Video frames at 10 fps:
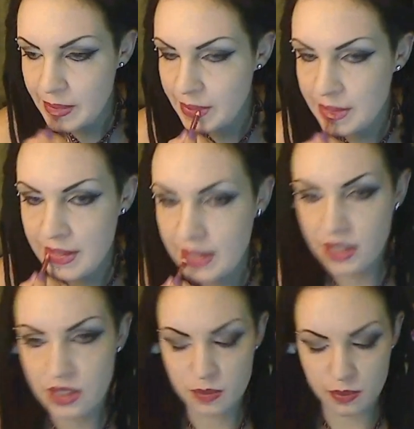And then I
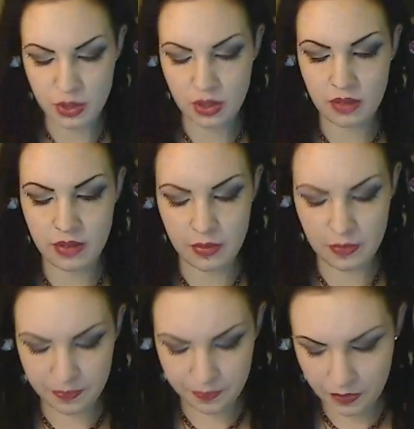just put it all around.
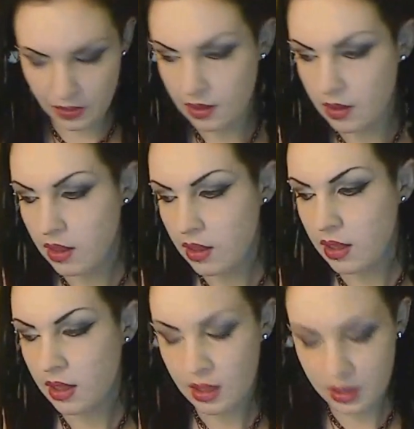
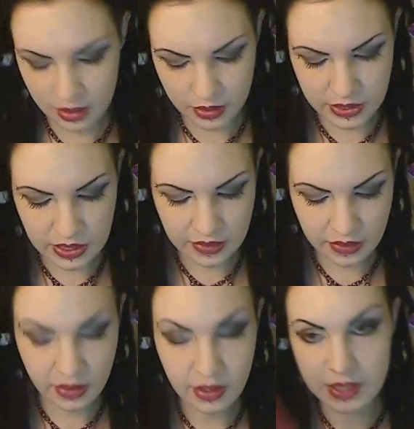And here's
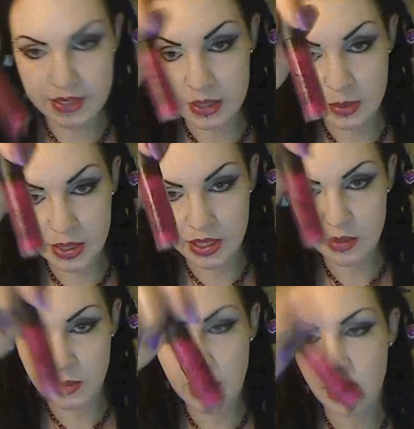another Essence
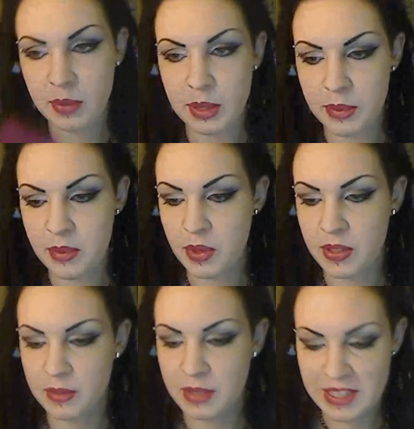product. Wow, I'm like promoting
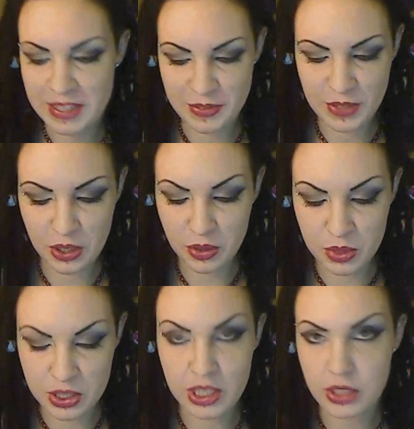them in this video,
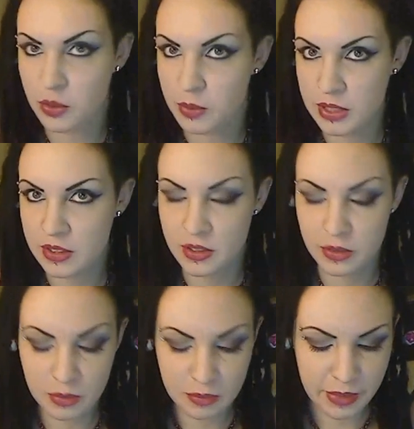which I don't mean to do,
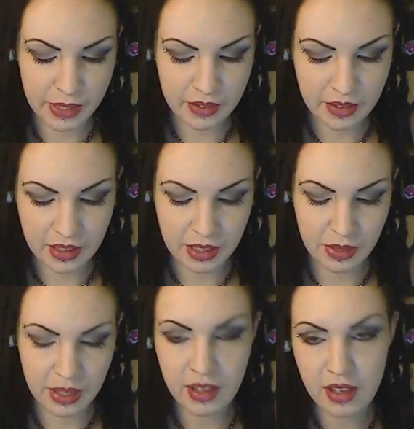but
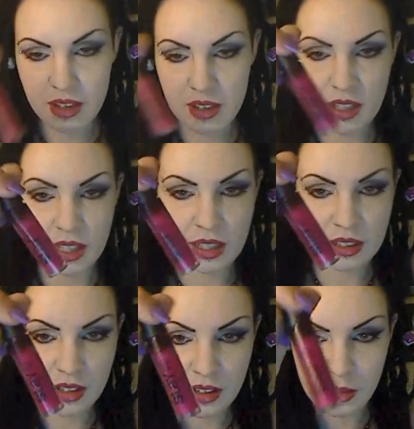anyway, I like a
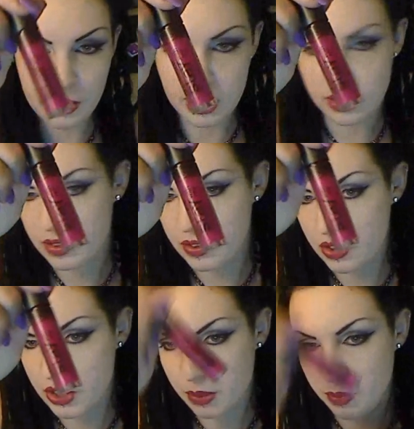lot of their products and it's
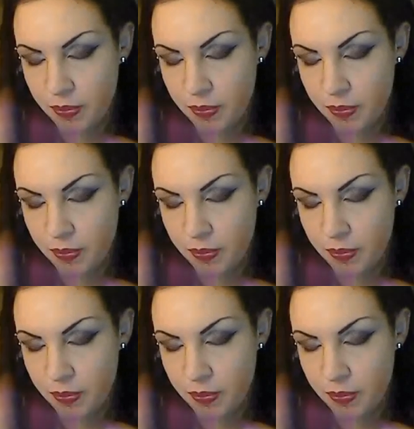cheap.